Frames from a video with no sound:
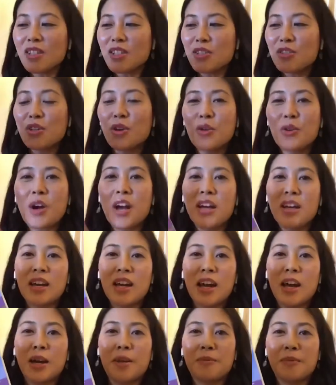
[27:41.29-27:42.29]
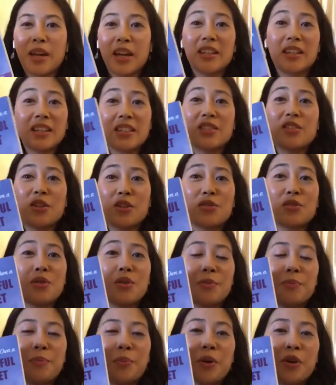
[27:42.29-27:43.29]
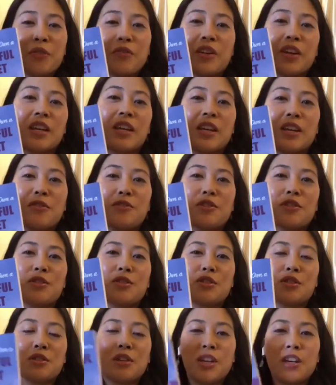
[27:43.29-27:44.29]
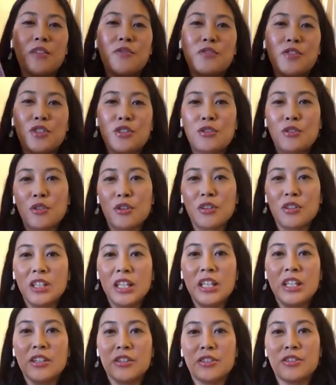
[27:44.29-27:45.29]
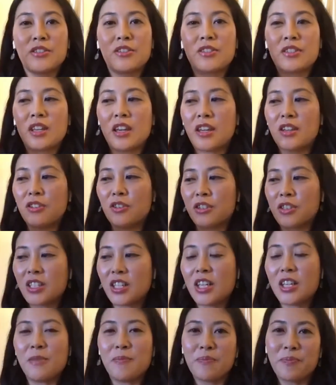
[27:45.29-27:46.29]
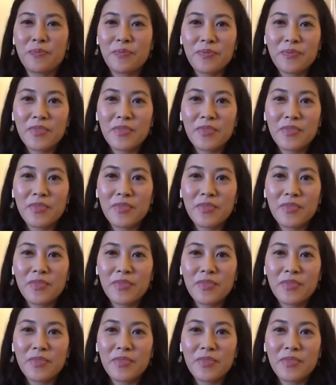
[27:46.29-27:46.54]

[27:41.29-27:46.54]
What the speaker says: So, and it's also a perfect gift to give to your leaders in your team.